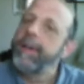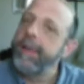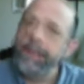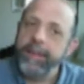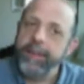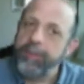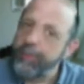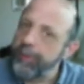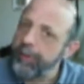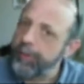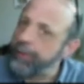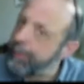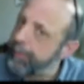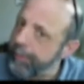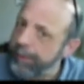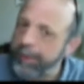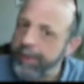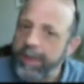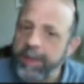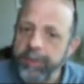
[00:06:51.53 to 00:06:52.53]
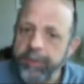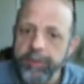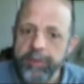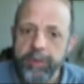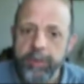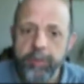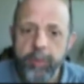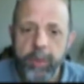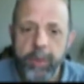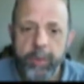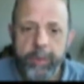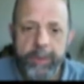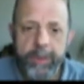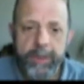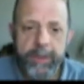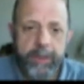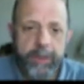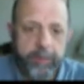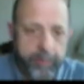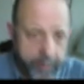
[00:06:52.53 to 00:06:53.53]
It's just the nature of where we
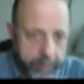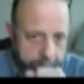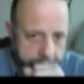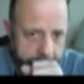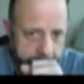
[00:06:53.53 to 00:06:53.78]
live.